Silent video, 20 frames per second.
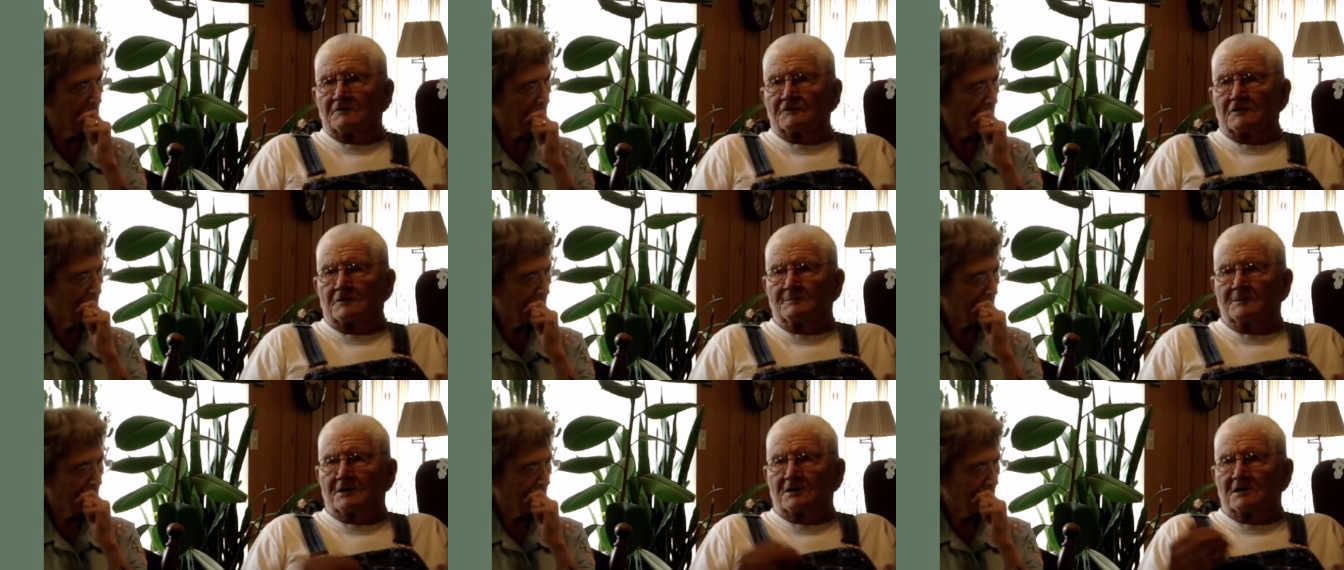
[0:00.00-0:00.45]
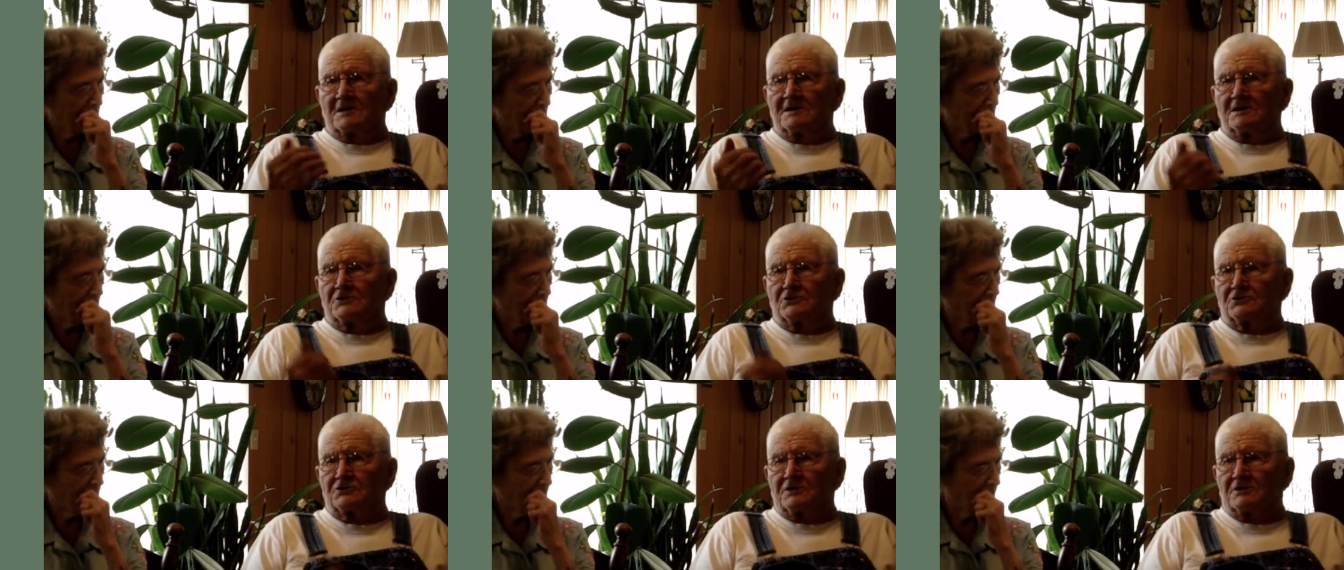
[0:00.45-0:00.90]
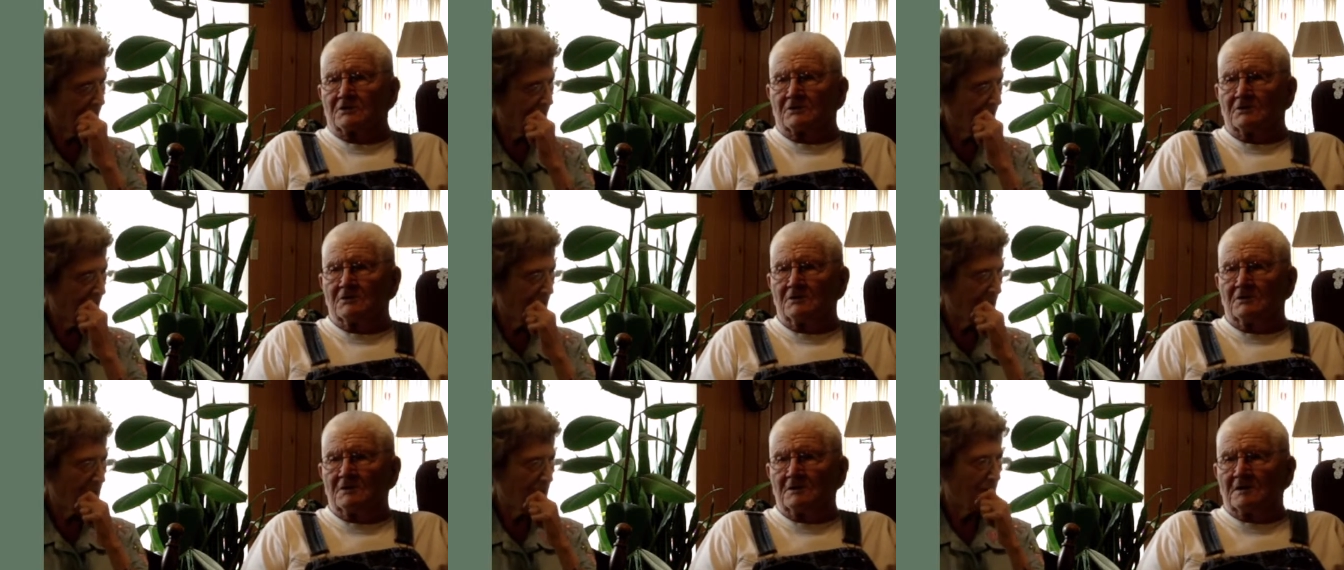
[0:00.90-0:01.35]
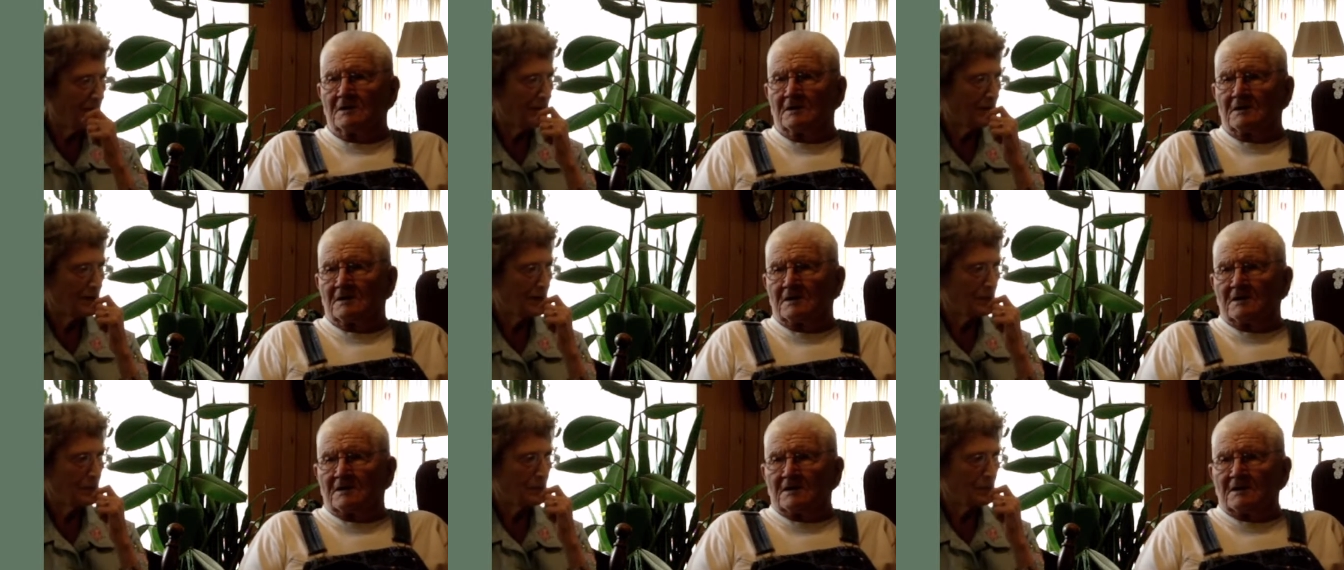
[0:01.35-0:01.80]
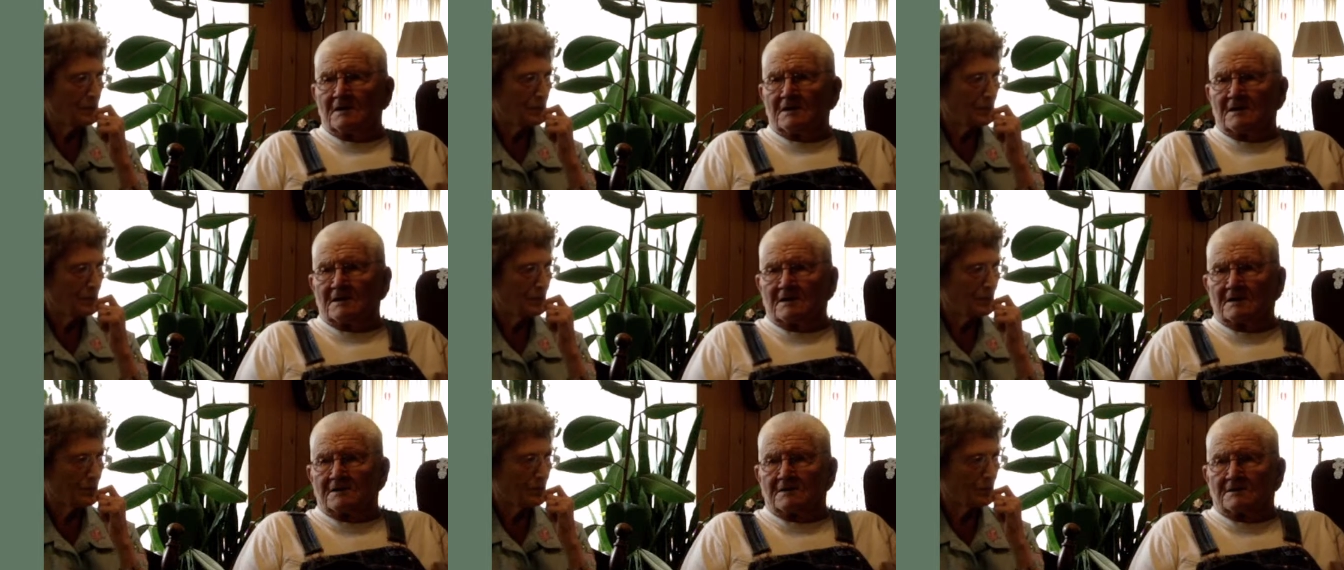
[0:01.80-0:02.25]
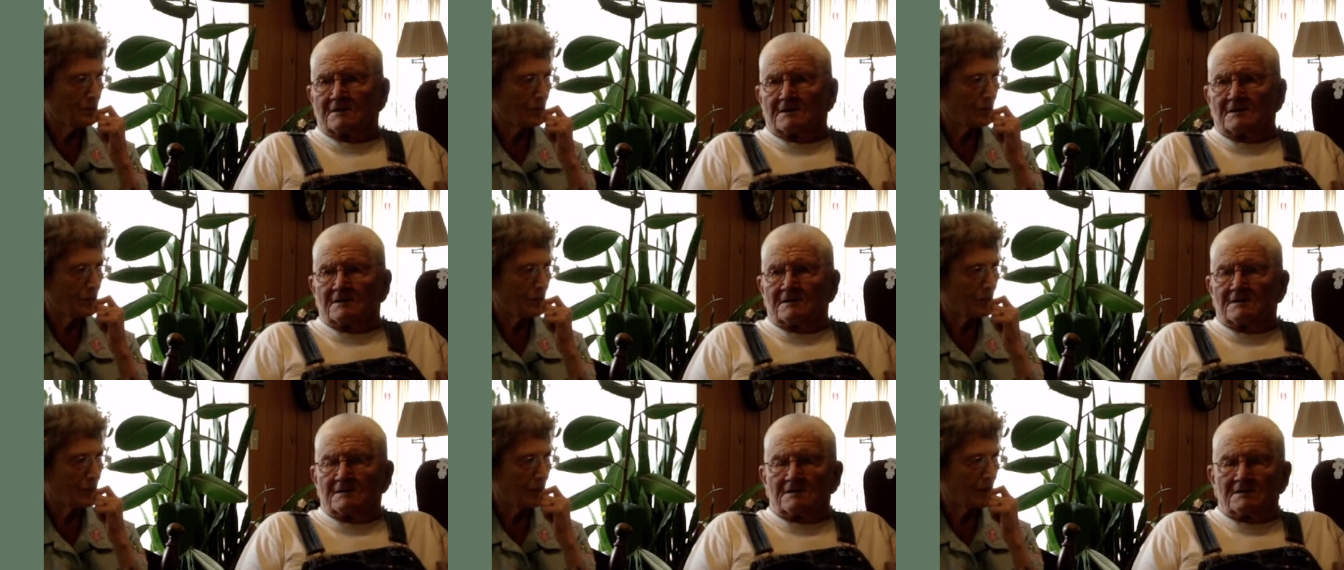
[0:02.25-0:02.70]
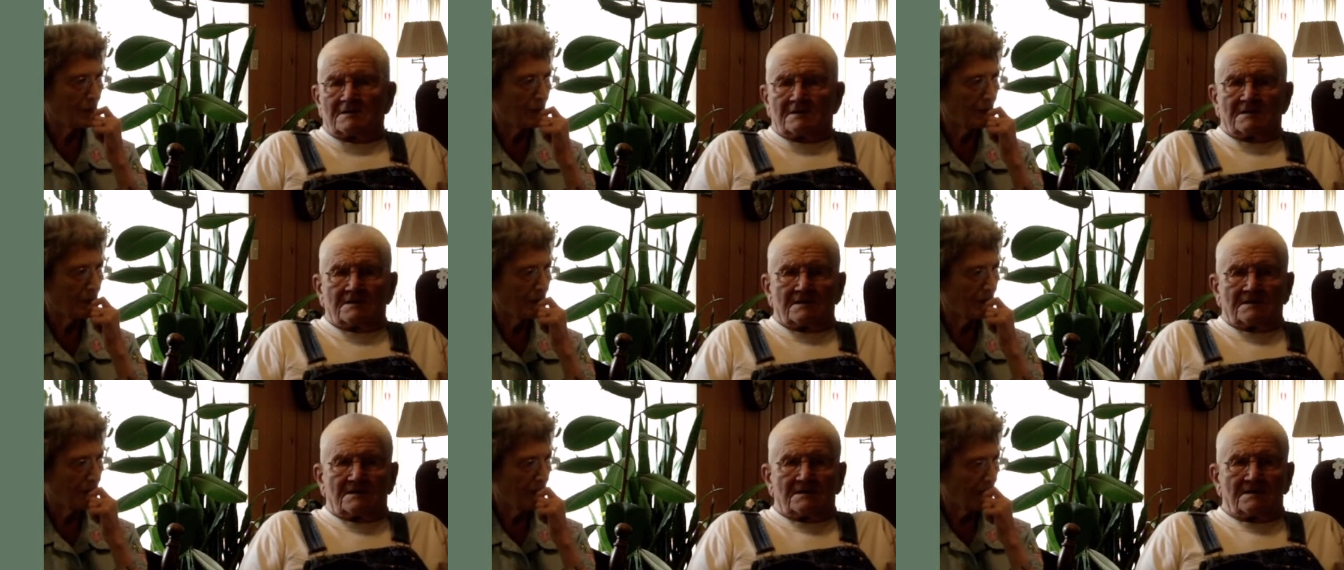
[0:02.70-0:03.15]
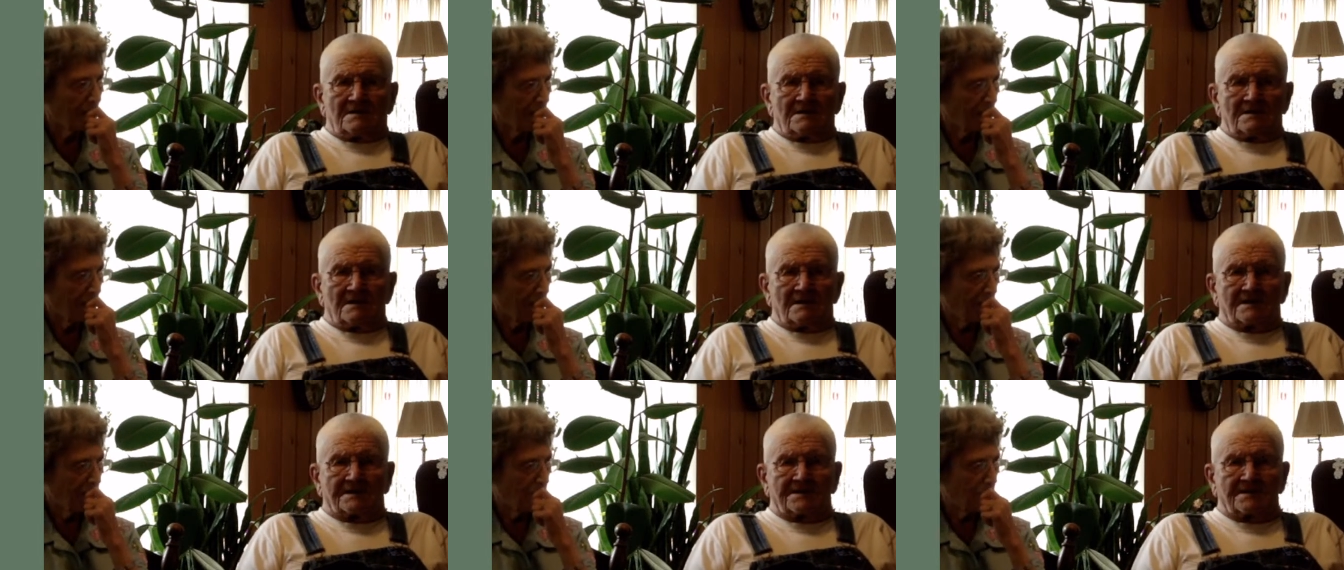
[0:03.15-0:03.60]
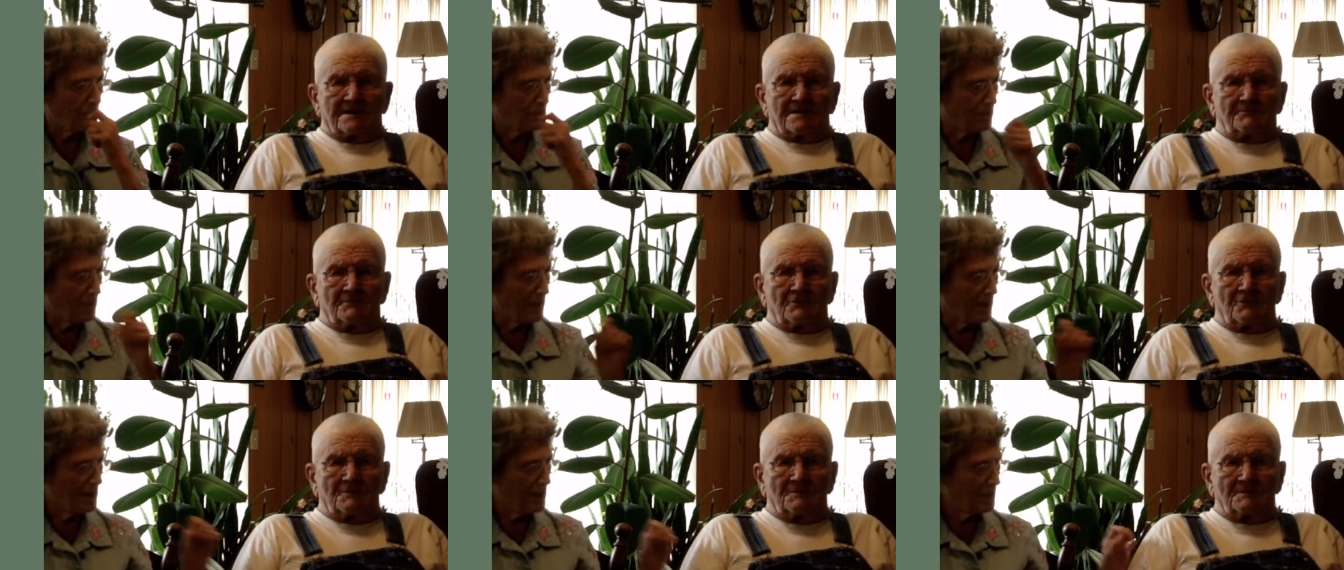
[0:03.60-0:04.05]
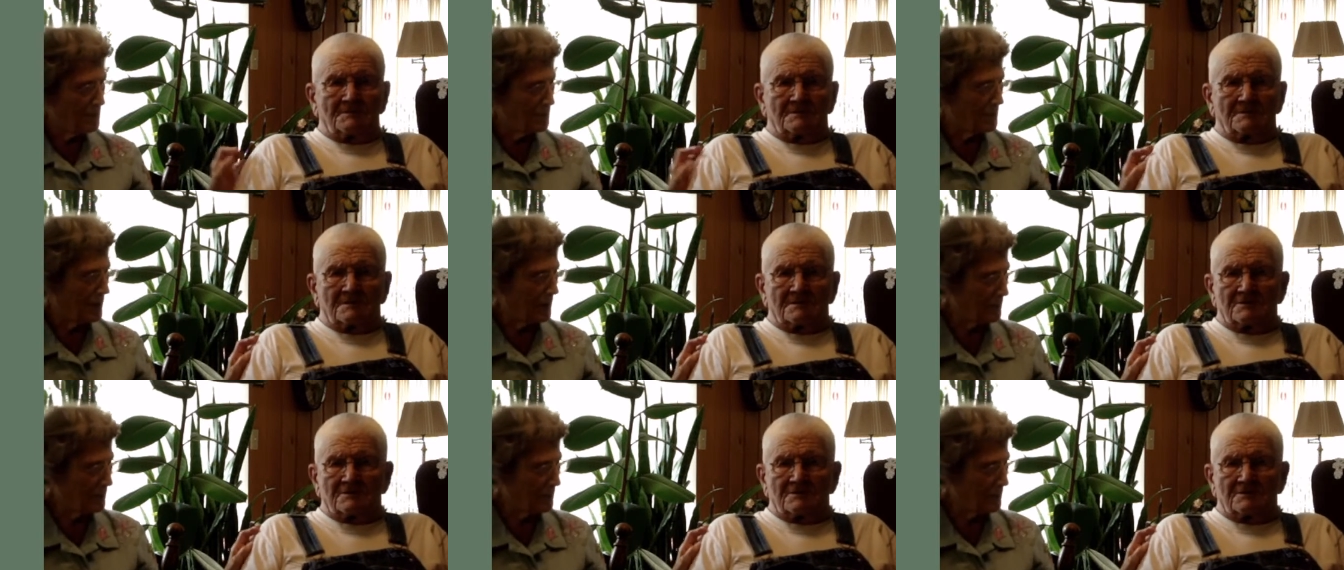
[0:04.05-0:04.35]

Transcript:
Speaker 1: for McLeish, you know, and uh, I came home,